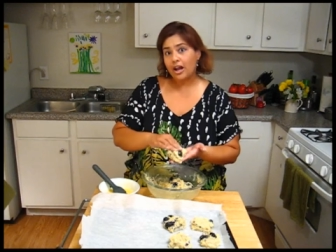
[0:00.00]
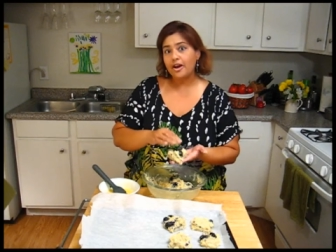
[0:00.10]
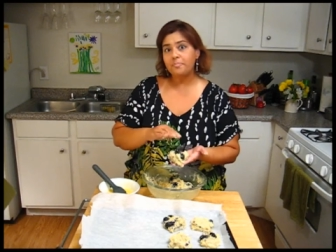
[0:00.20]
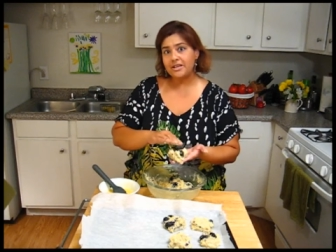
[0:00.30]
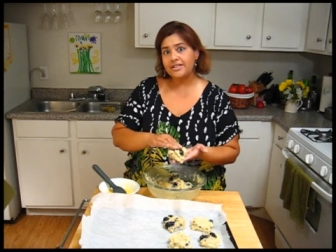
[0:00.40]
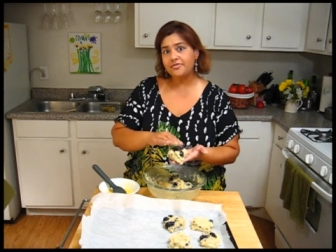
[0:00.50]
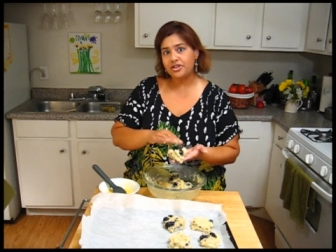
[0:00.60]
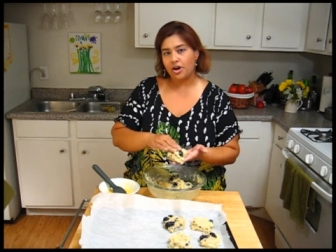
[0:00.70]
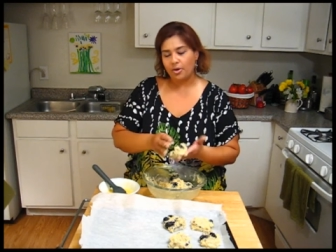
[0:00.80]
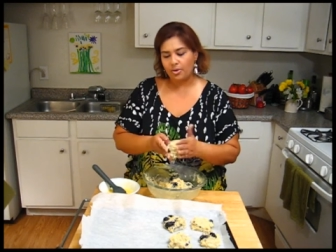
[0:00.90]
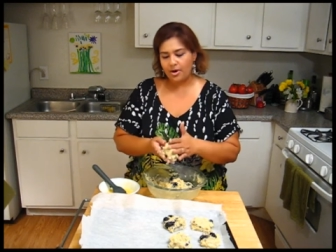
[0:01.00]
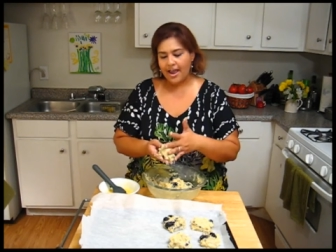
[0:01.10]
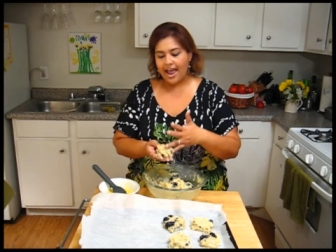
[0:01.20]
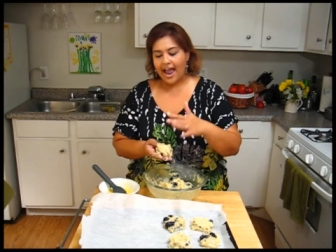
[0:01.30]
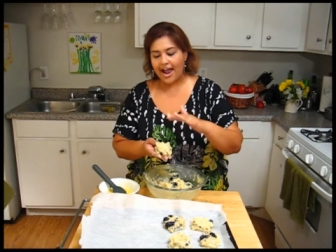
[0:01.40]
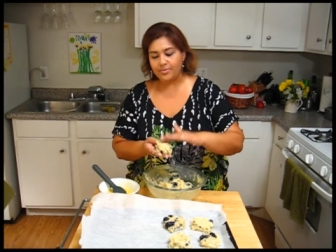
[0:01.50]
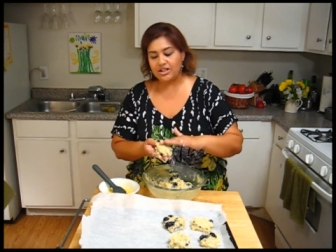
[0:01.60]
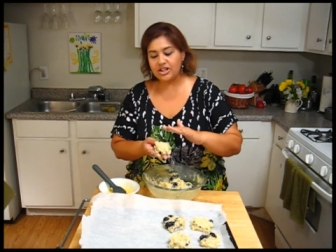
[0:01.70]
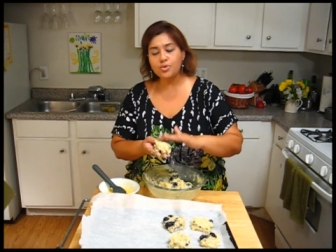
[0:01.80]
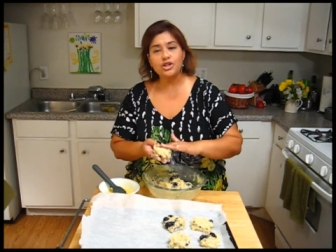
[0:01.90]
out a piece of dough and we
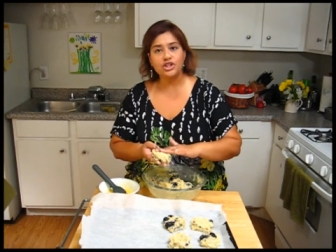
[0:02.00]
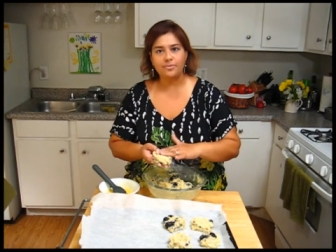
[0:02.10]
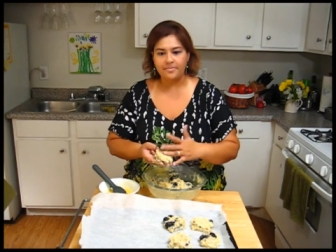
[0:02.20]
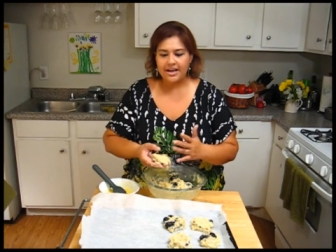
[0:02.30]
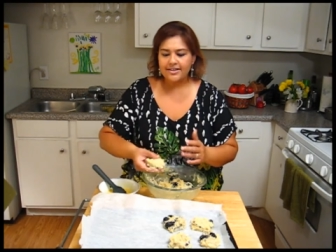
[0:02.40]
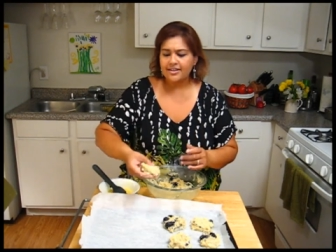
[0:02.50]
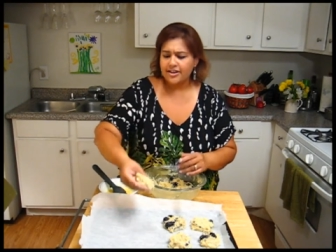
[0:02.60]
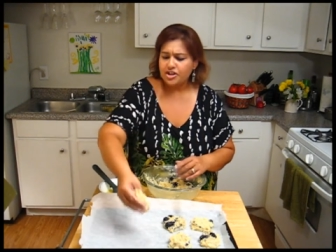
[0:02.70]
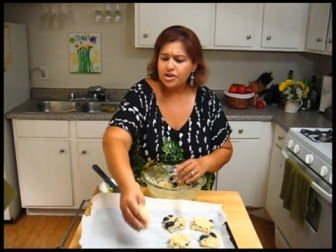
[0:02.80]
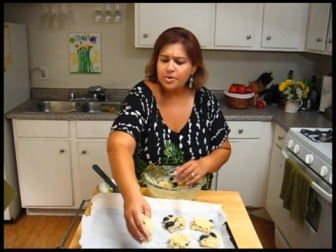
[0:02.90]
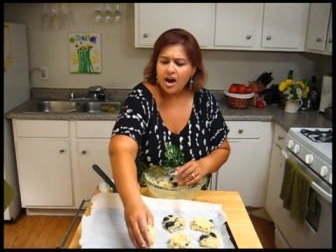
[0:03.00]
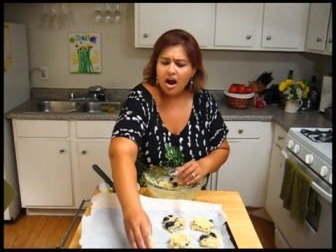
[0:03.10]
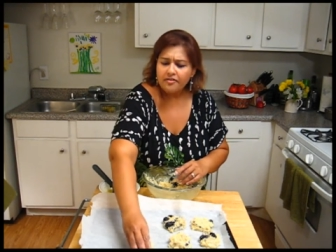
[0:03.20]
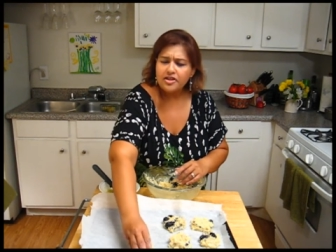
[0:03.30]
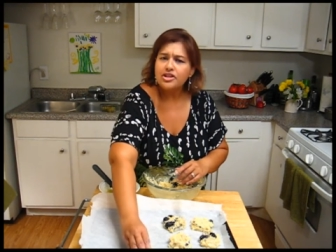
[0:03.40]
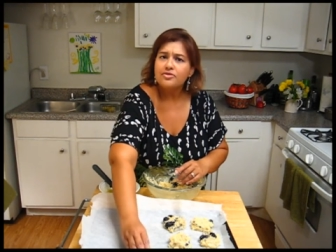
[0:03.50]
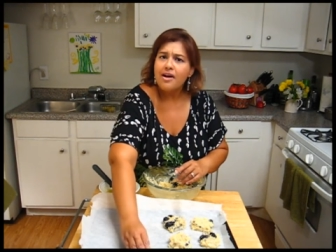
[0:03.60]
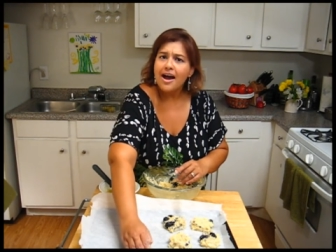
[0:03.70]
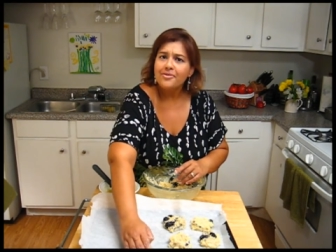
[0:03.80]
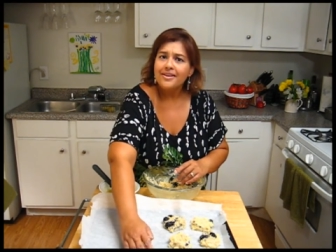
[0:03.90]
squish them till they're 2½ inches
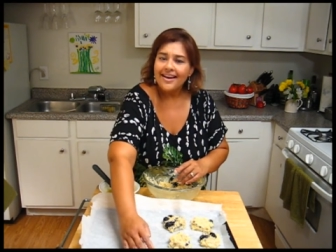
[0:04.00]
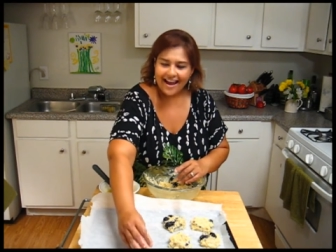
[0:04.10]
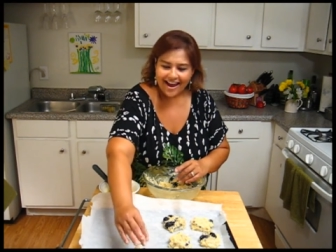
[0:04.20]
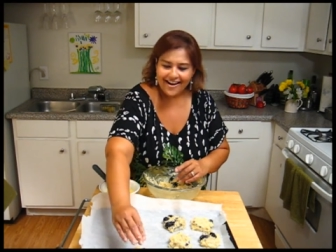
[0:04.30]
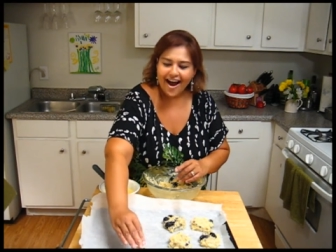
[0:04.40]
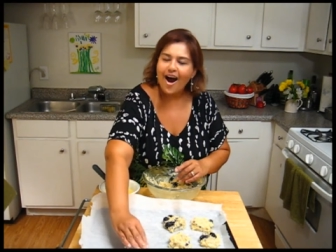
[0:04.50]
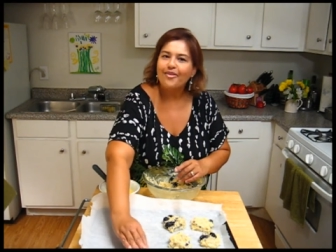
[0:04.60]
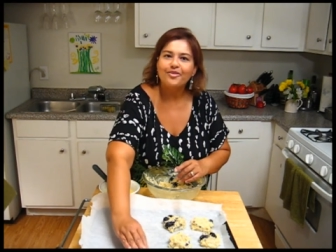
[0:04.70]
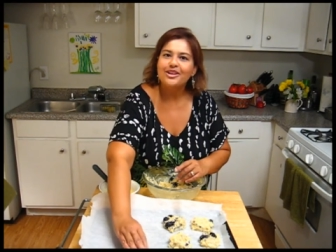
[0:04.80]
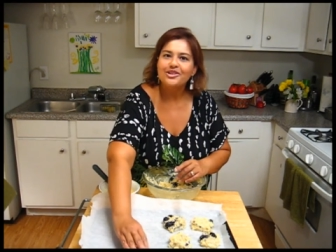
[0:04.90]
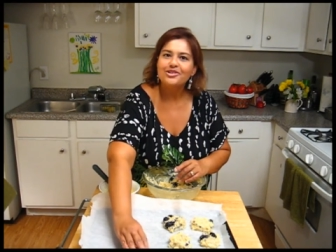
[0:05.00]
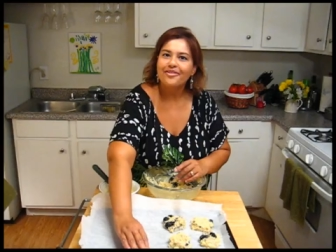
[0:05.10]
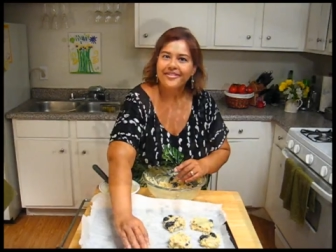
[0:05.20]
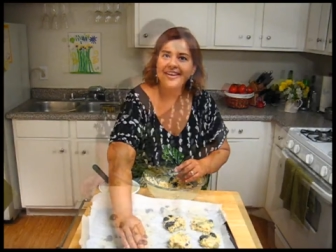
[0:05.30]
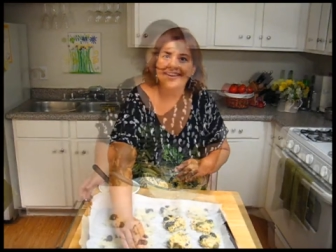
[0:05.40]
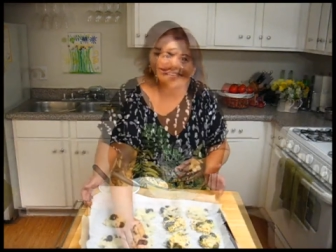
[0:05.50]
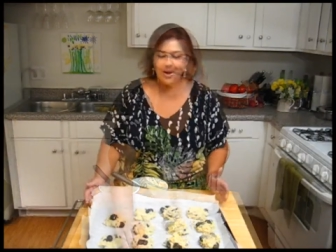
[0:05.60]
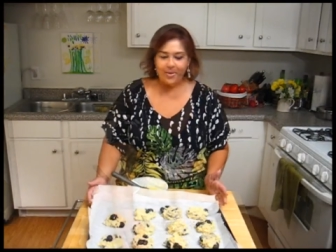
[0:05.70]
round and 1/2 inch thick.